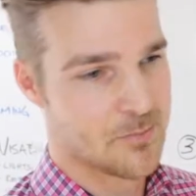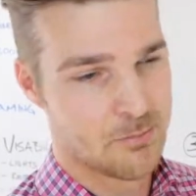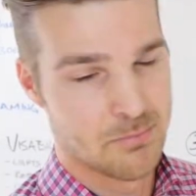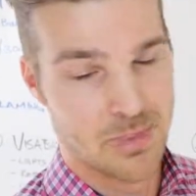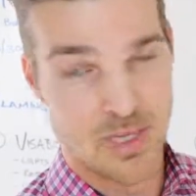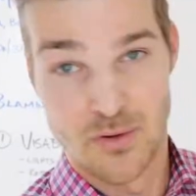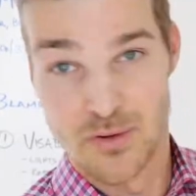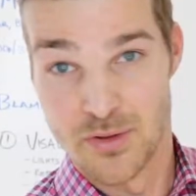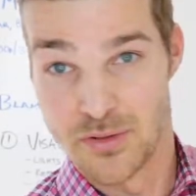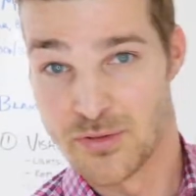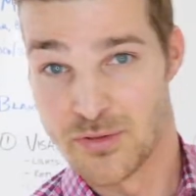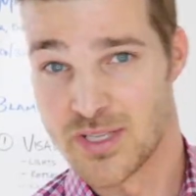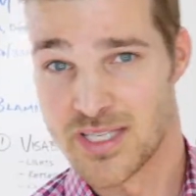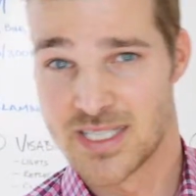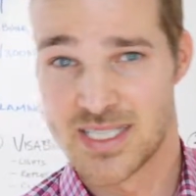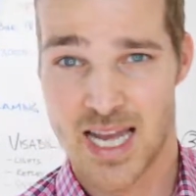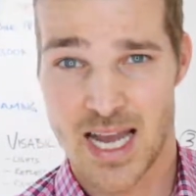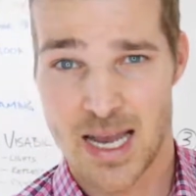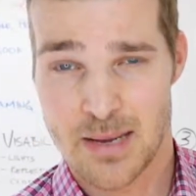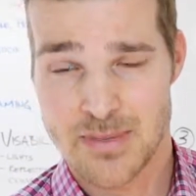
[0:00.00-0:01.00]
blowing through the
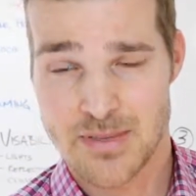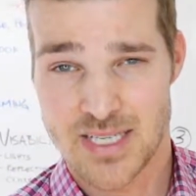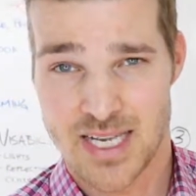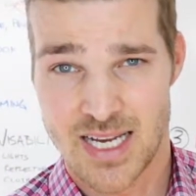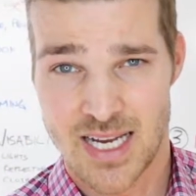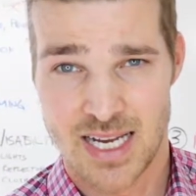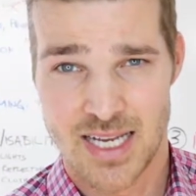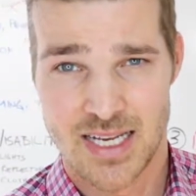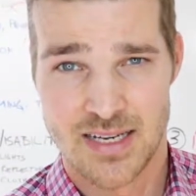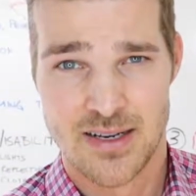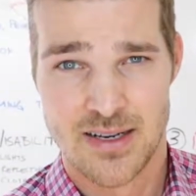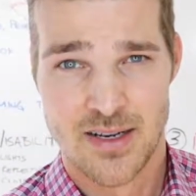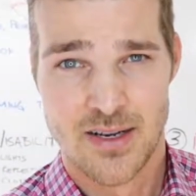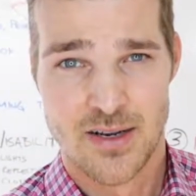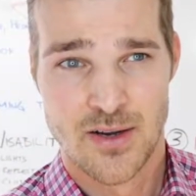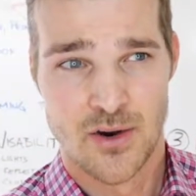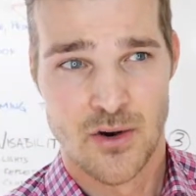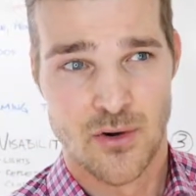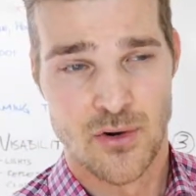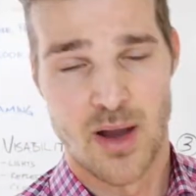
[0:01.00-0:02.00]
stop sign,
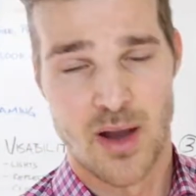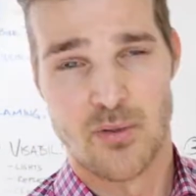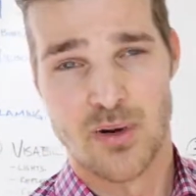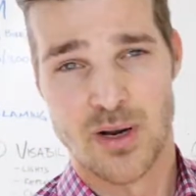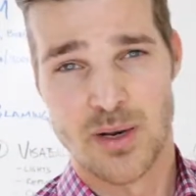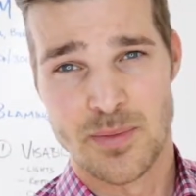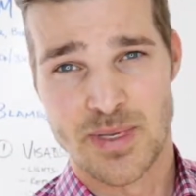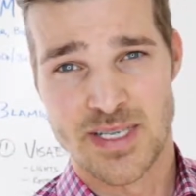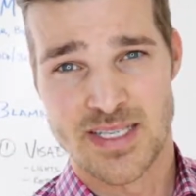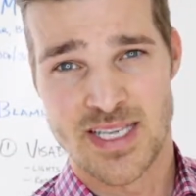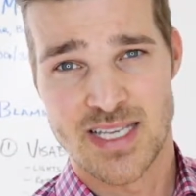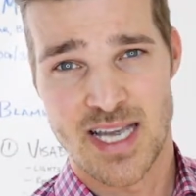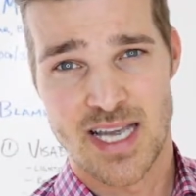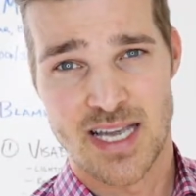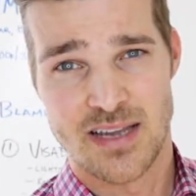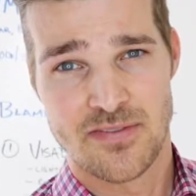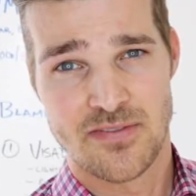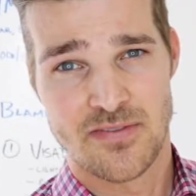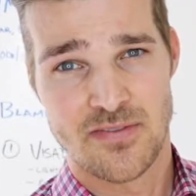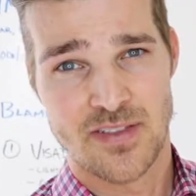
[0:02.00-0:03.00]
or do I want to be
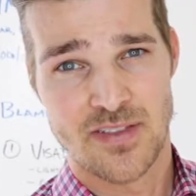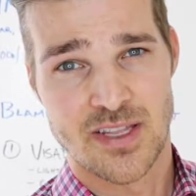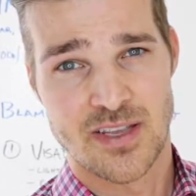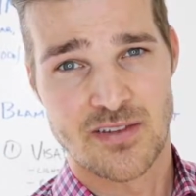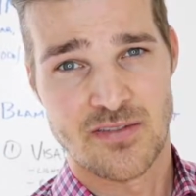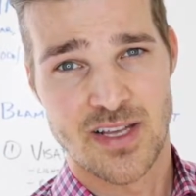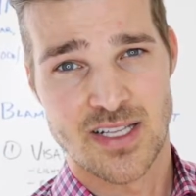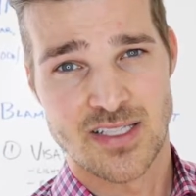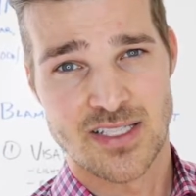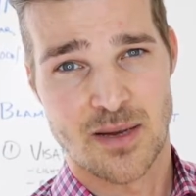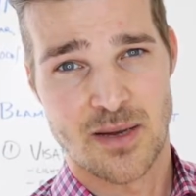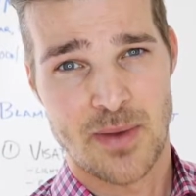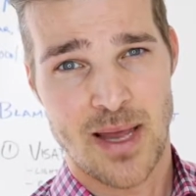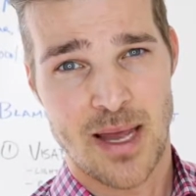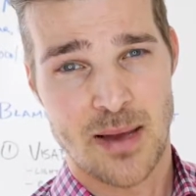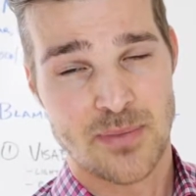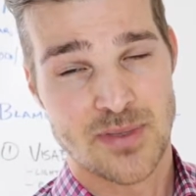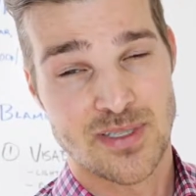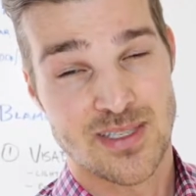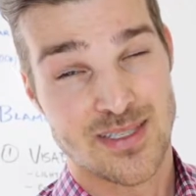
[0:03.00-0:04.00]
safe in the event something
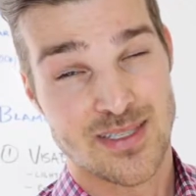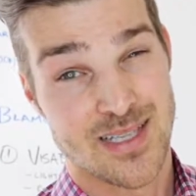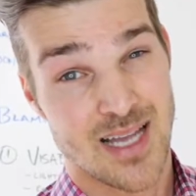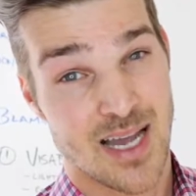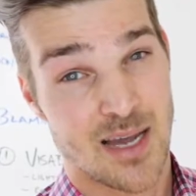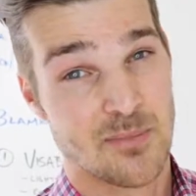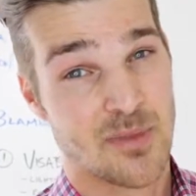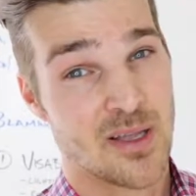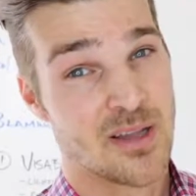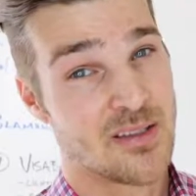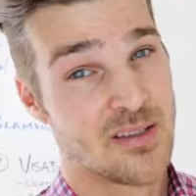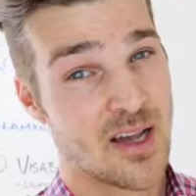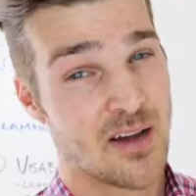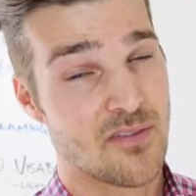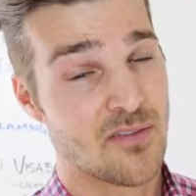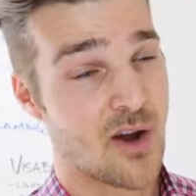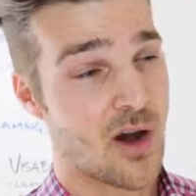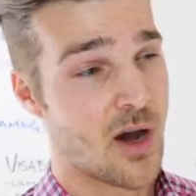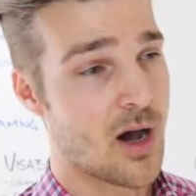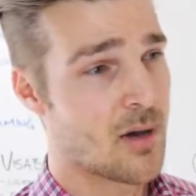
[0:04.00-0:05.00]
happens and stop?
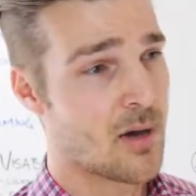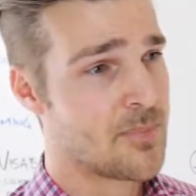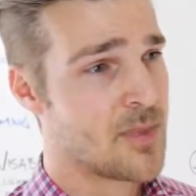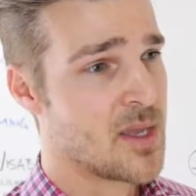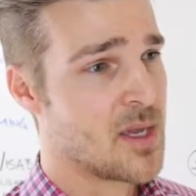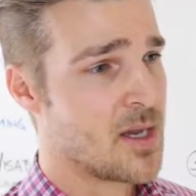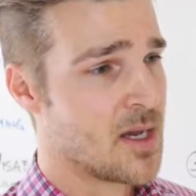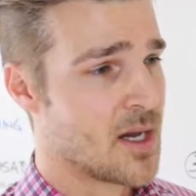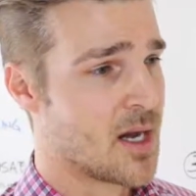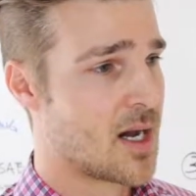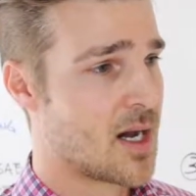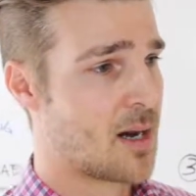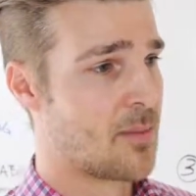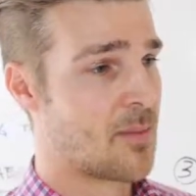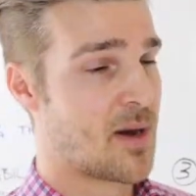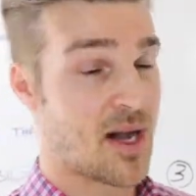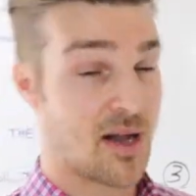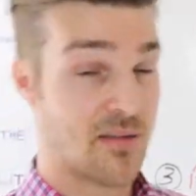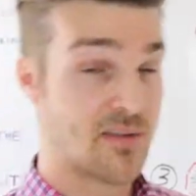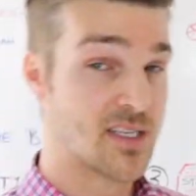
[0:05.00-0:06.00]
Tough call.
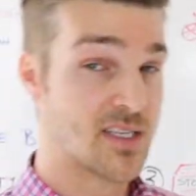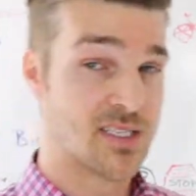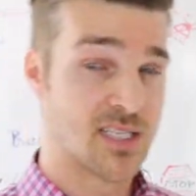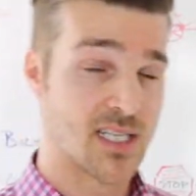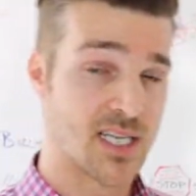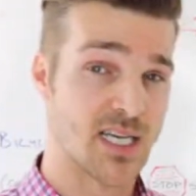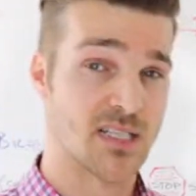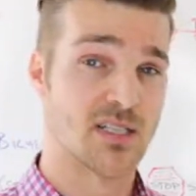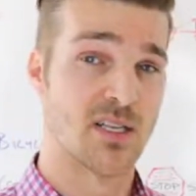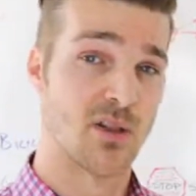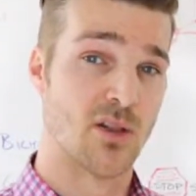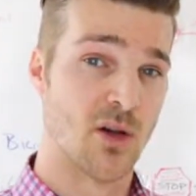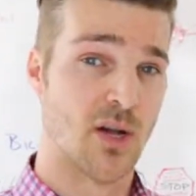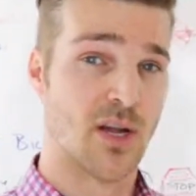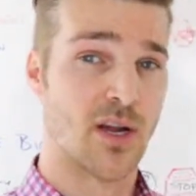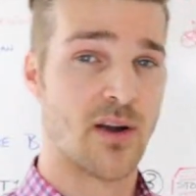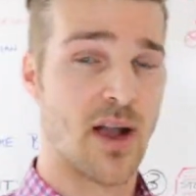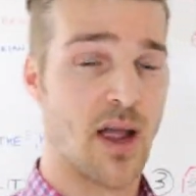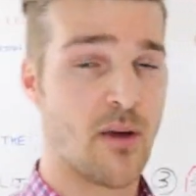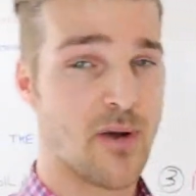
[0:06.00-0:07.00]
Obviously, as a
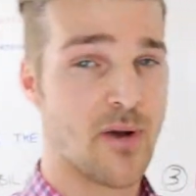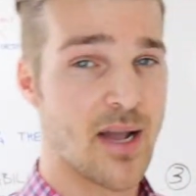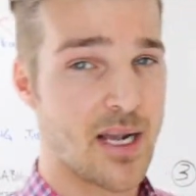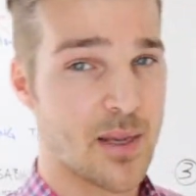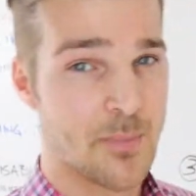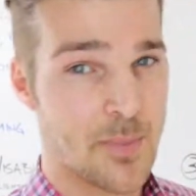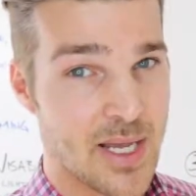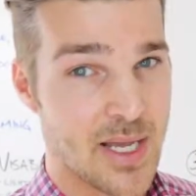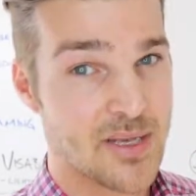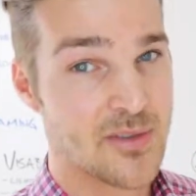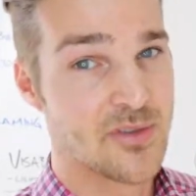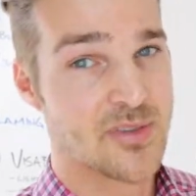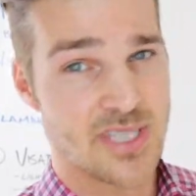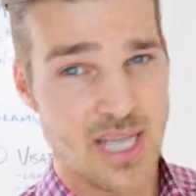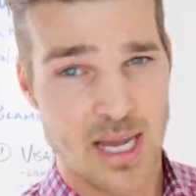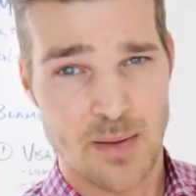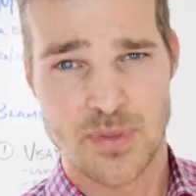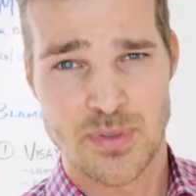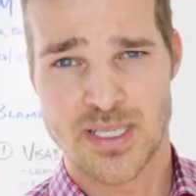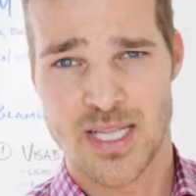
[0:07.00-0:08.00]
lawyer, I recommend you
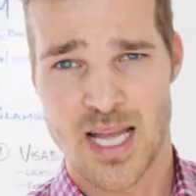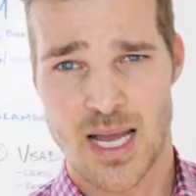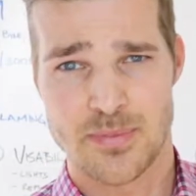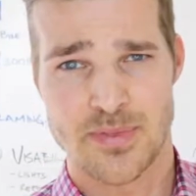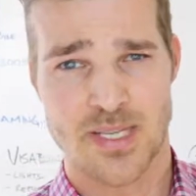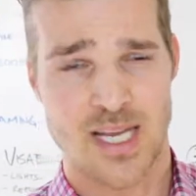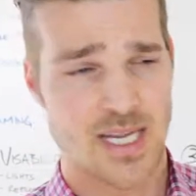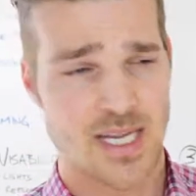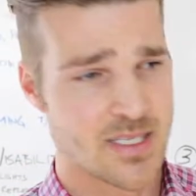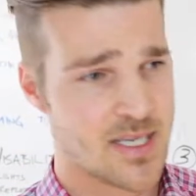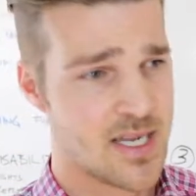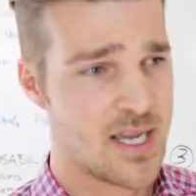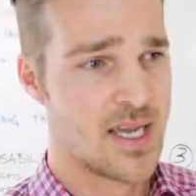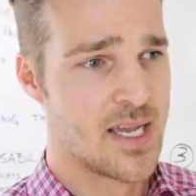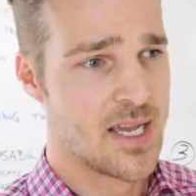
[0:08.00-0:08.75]
stop at stop signs.